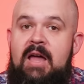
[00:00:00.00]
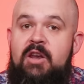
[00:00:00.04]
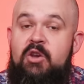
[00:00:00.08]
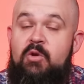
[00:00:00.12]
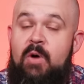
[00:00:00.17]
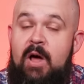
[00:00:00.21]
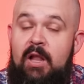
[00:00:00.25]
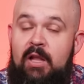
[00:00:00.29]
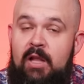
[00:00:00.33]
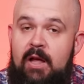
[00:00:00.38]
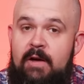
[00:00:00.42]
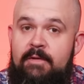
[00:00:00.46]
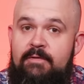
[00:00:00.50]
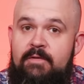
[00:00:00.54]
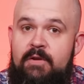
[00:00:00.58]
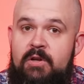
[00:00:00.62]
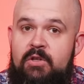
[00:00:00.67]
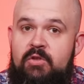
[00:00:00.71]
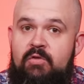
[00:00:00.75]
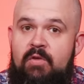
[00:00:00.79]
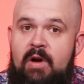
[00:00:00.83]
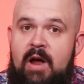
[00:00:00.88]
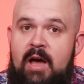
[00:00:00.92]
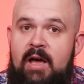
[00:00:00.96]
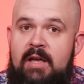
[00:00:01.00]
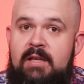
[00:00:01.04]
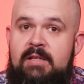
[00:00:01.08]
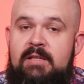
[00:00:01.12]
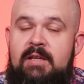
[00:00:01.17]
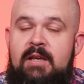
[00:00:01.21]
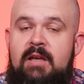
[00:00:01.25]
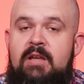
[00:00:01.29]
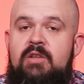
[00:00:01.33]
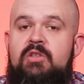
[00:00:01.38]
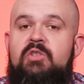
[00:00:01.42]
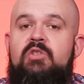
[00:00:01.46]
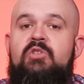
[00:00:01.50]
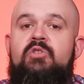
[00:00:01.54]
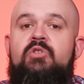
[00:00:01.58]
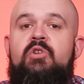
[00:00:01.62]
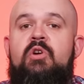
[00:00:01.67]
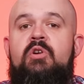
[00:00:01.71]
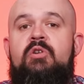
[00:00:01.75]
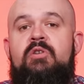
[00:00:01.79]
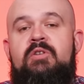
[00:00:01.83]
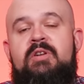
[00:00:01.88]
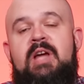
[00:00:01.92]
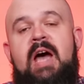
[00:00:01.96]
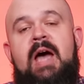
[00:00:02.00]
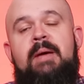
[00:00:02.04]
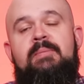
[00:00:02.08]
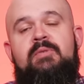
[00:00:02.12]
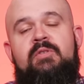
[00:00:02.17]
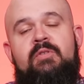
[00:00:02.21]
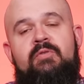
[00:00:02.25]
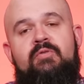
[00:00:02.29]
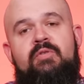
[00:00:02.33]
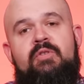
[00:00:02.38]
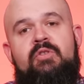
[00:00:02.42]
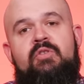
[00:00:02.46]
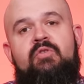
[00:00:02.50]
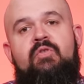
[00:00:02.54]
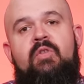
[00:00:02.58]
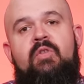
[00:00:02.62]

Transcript: Do I love French fries? Certain types of French